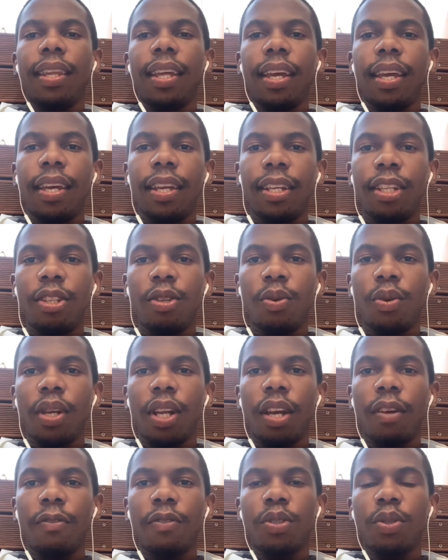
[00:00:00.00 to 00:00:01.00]
then you would
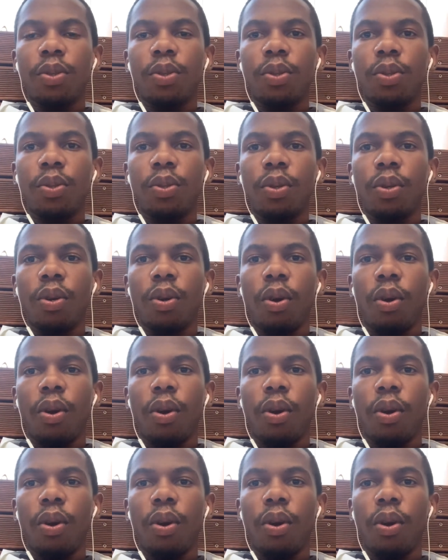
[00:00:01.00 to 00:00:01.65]
have to